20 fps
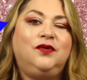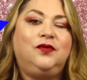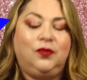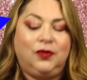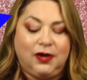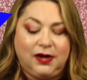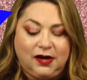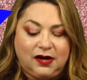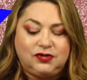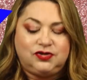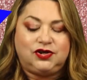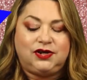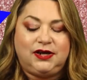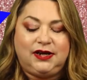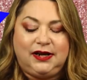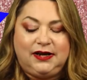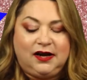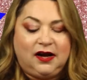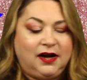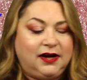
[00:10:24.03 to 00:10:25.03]

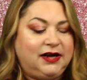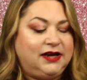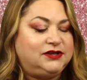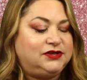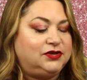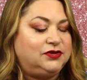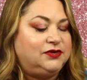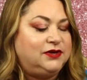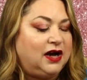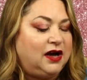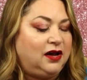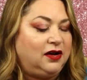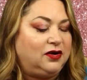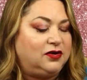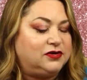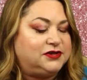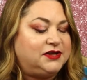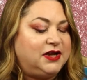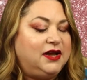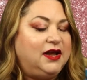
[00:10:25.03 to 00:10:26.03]

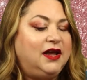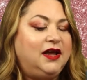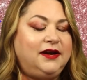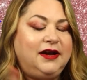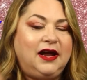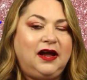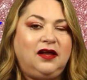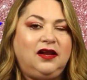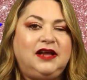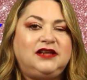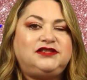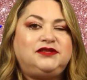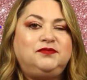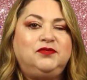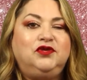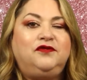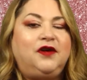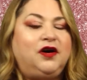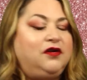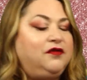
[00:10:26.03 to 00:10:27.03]
$192. Now let's
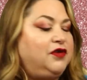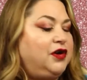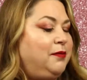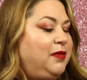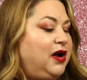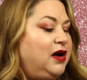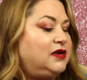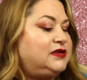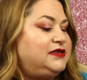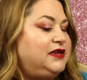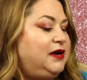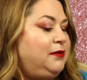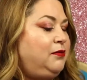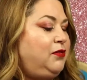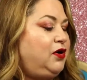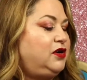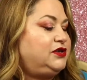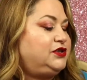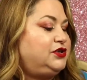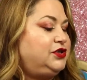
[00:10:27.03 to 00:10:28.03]
move over to box
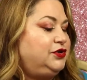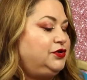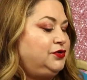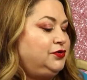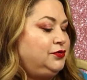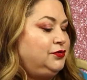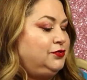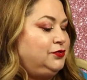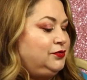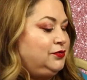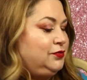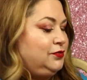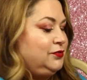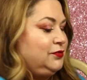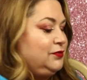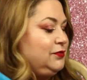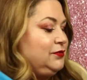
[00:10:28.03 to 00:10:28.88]
number two.